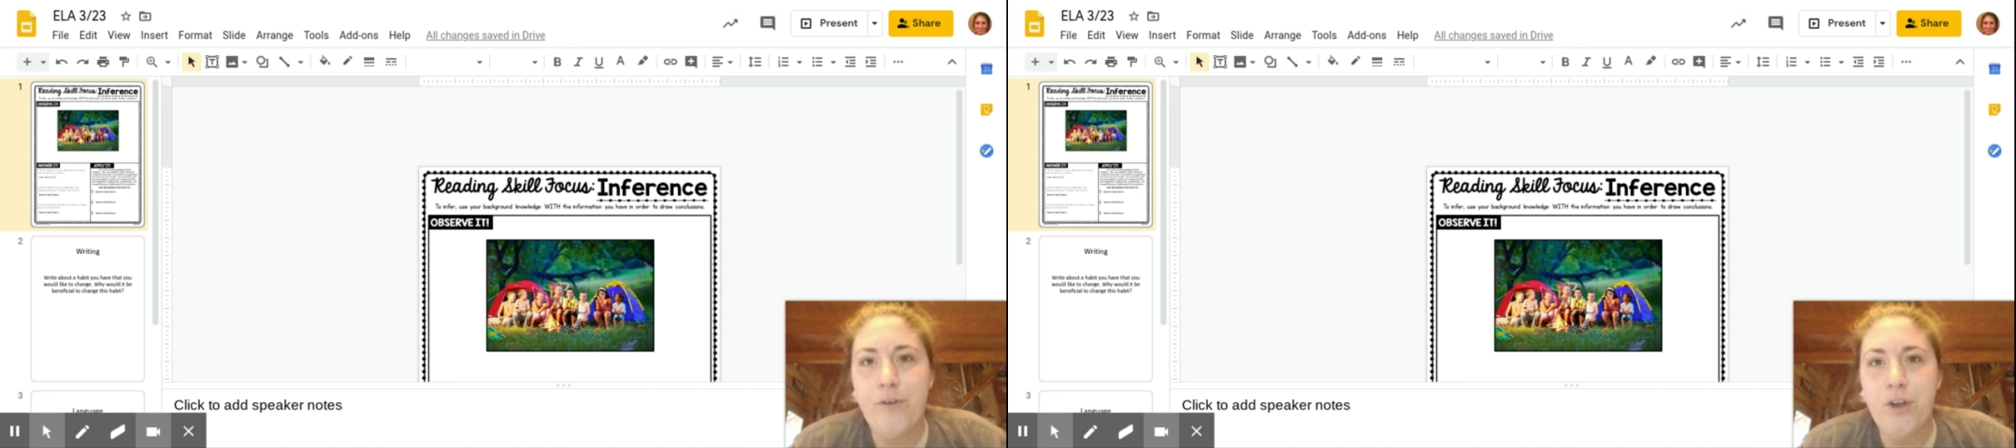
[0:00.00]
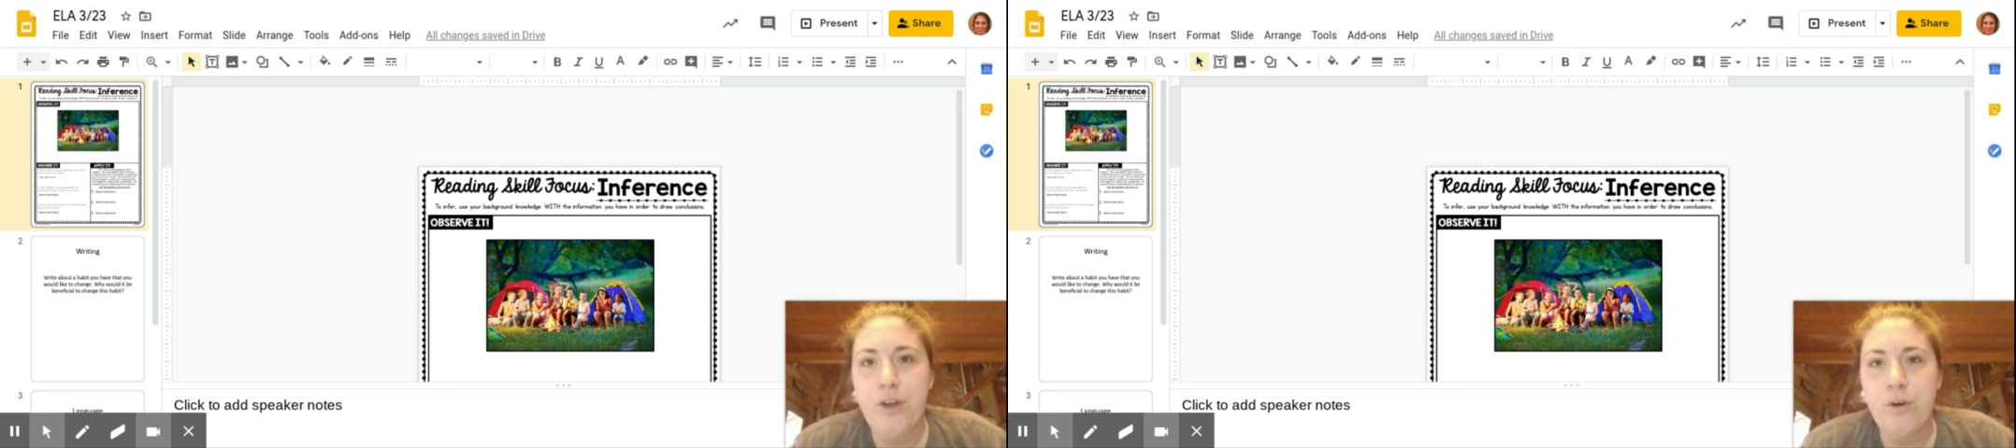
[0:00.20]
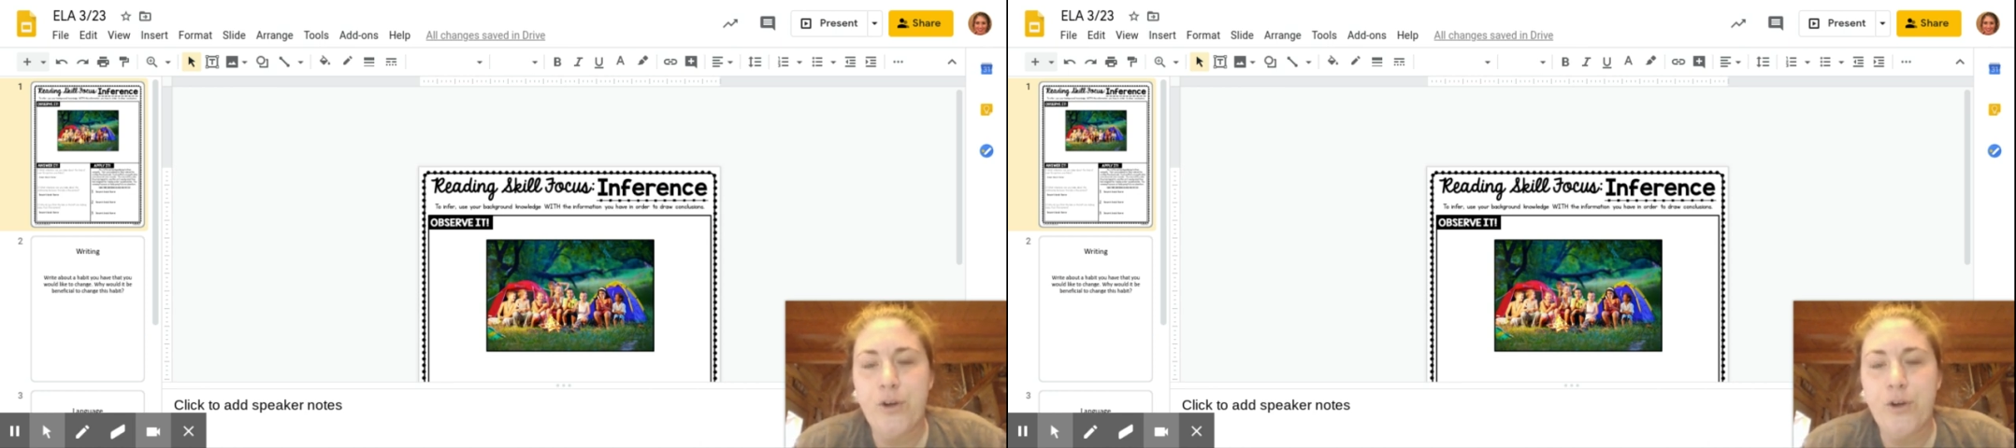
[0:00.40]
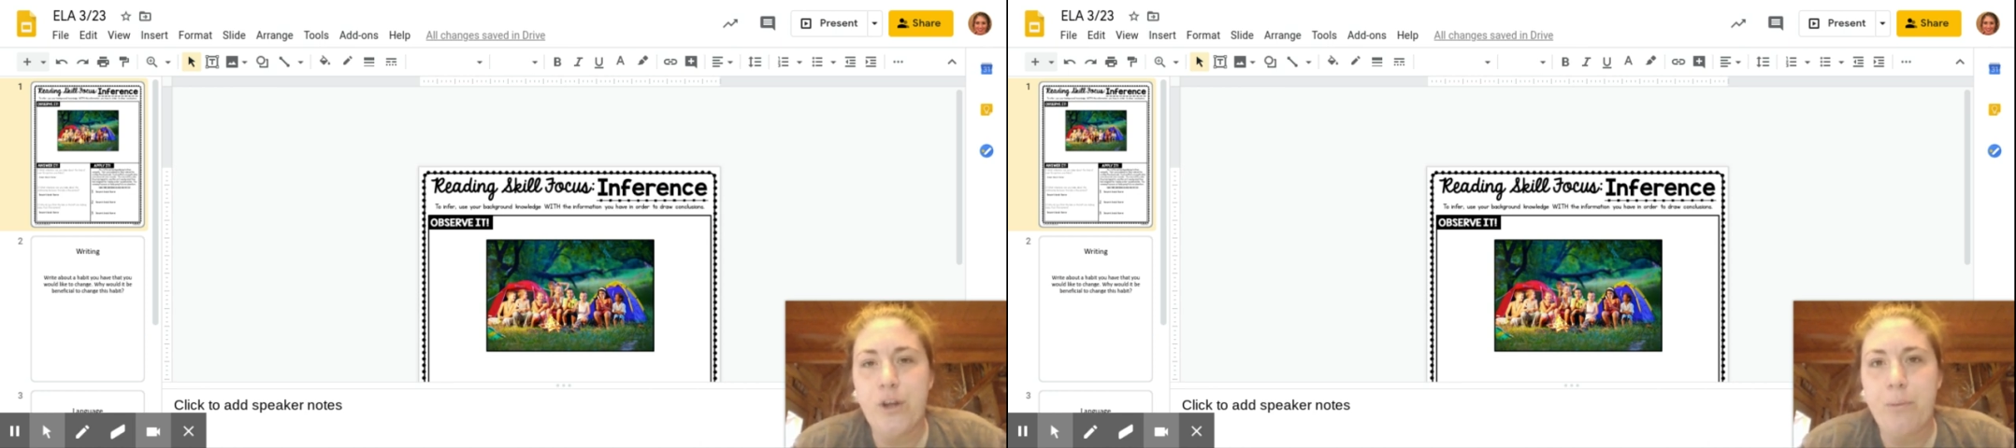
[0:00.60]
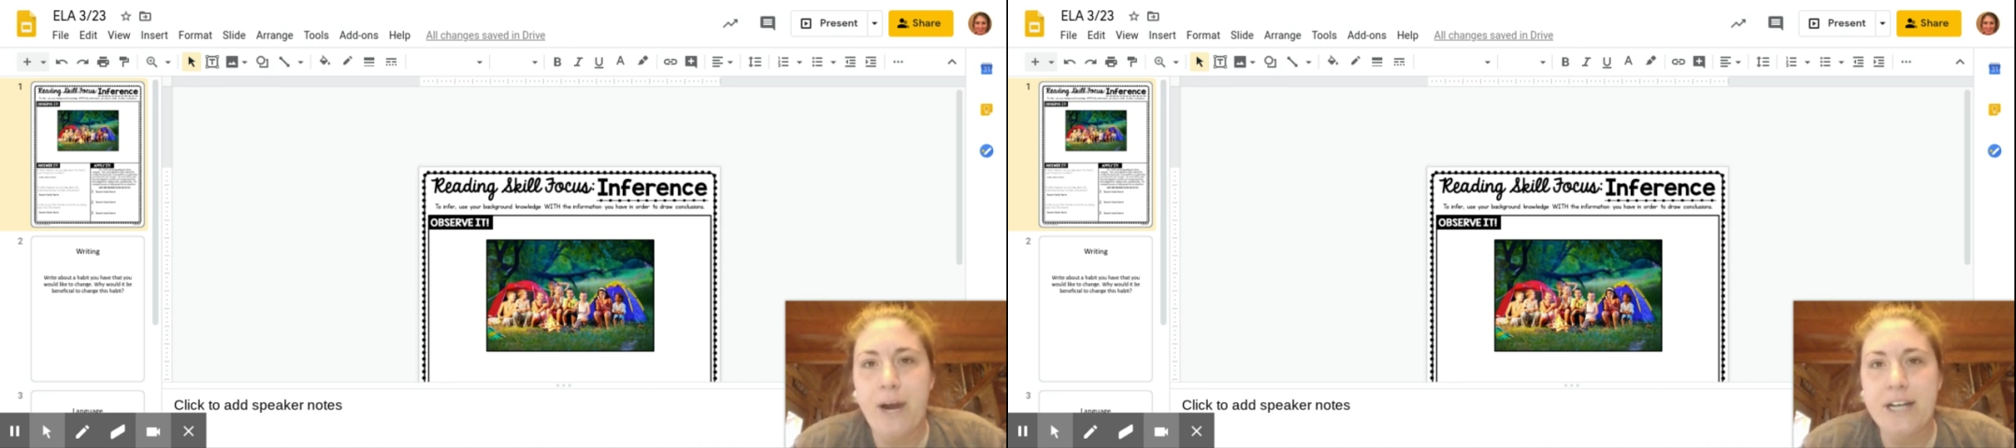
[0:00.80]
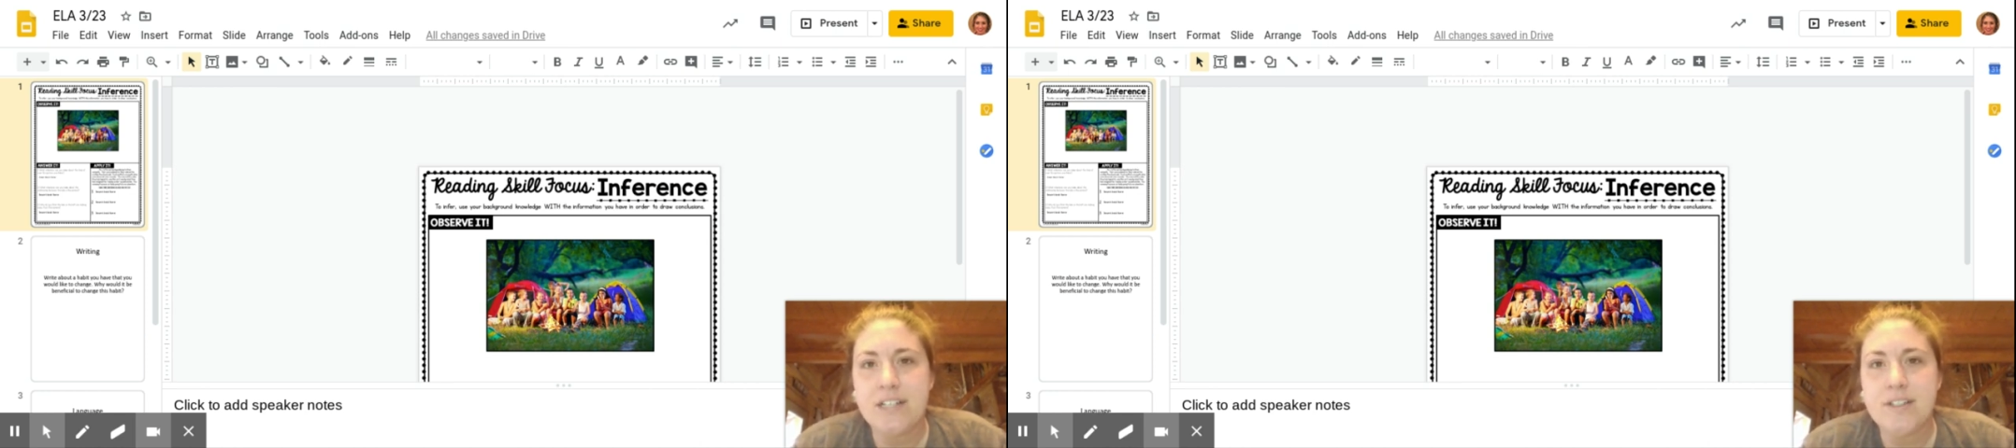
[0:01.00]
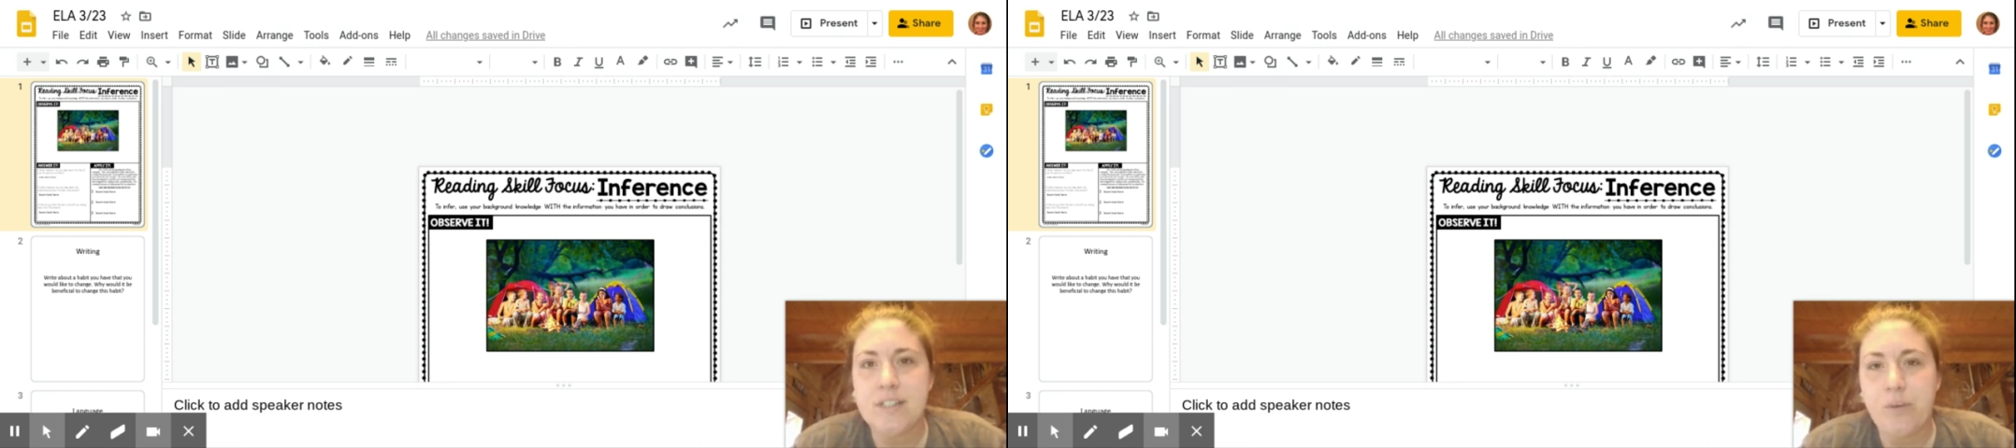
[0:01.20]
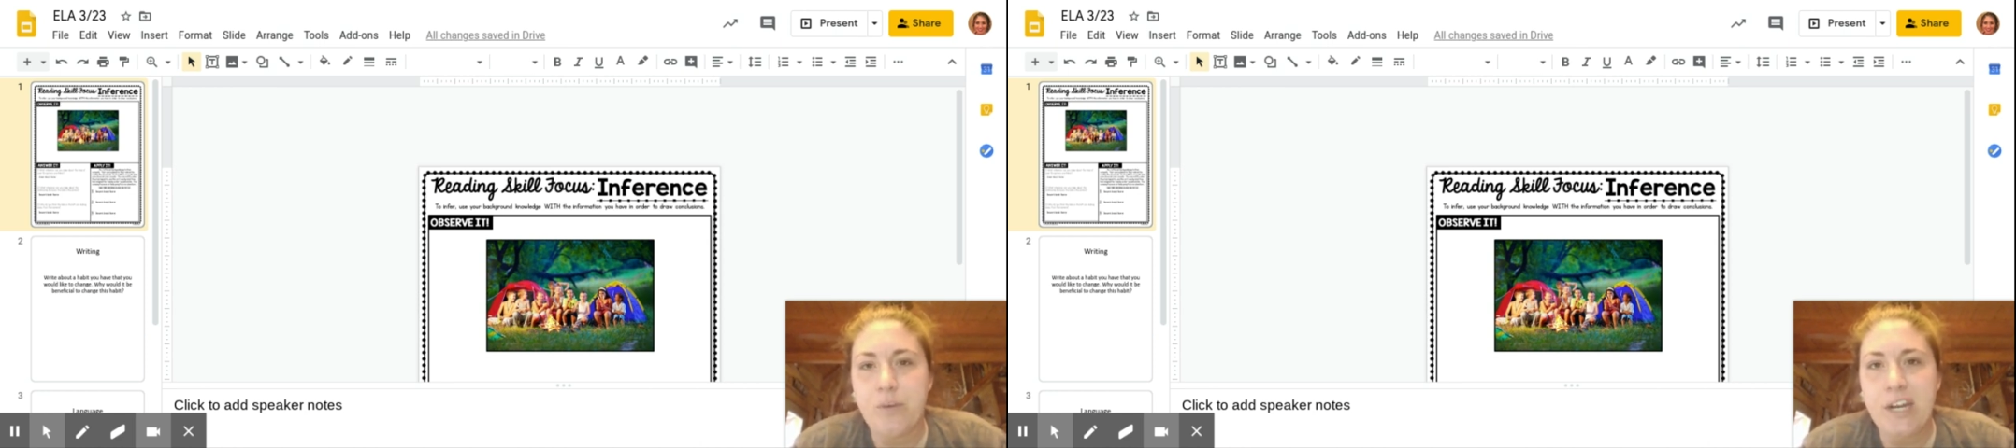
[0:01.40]
you to practice
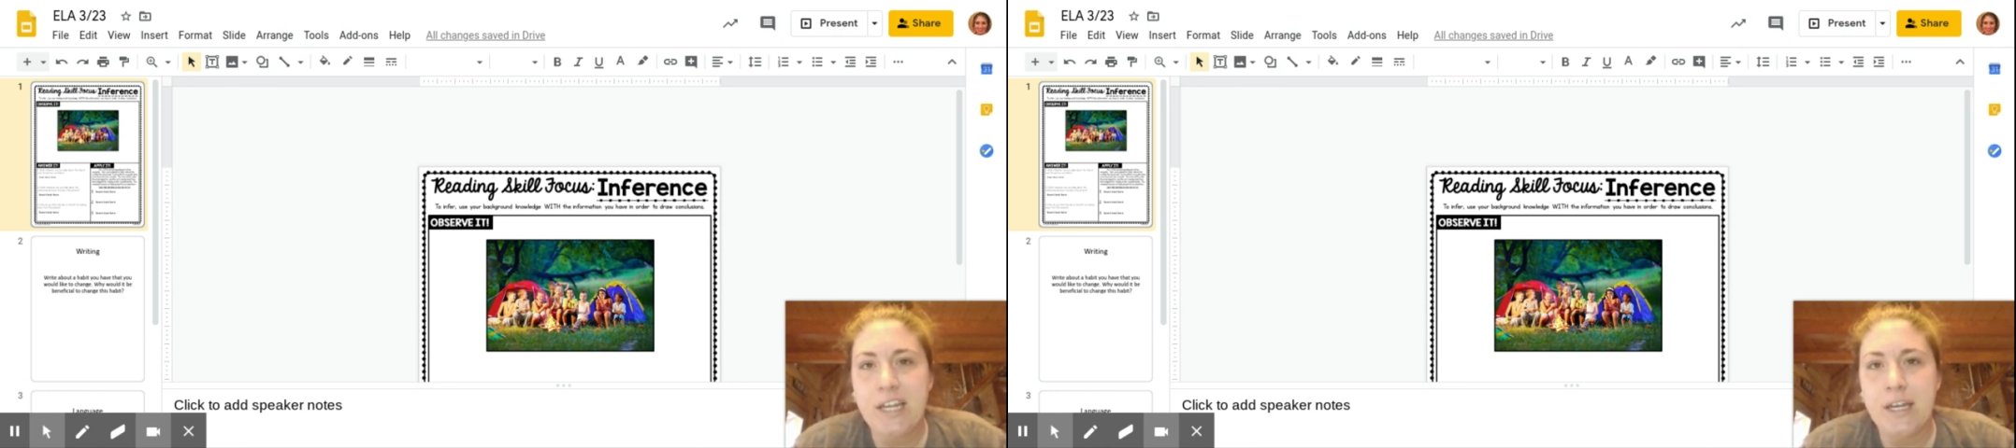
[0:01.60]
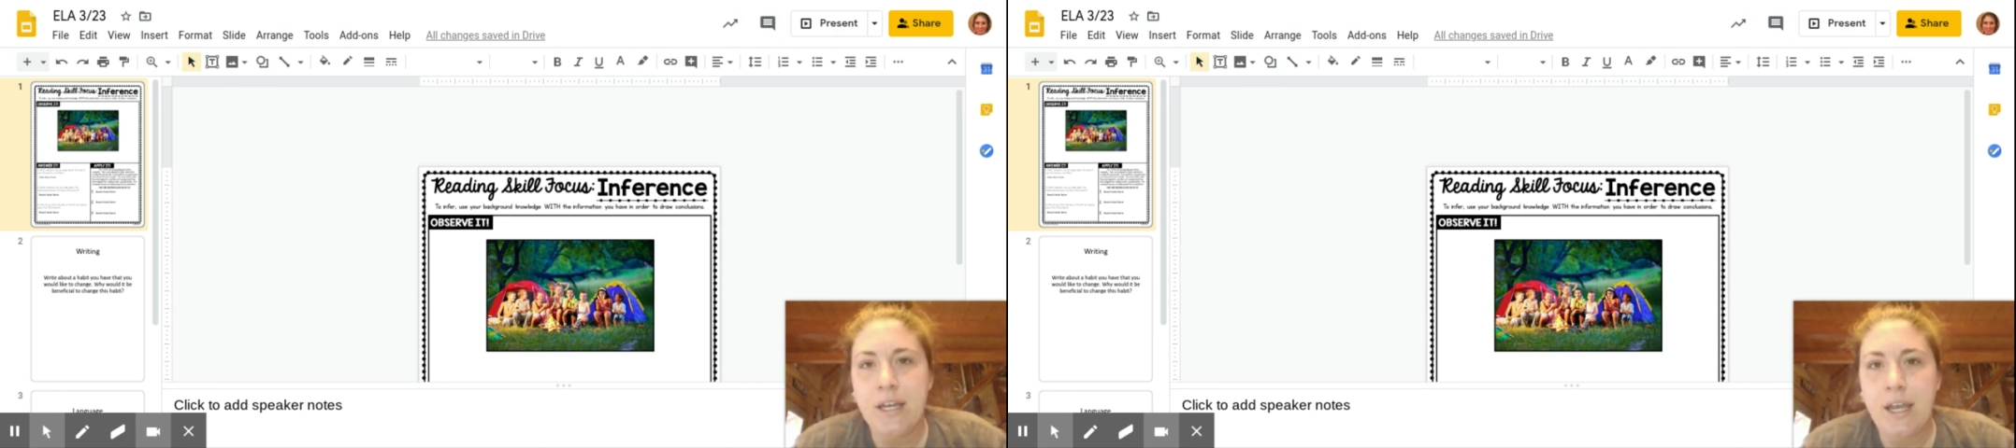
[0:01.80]
some reading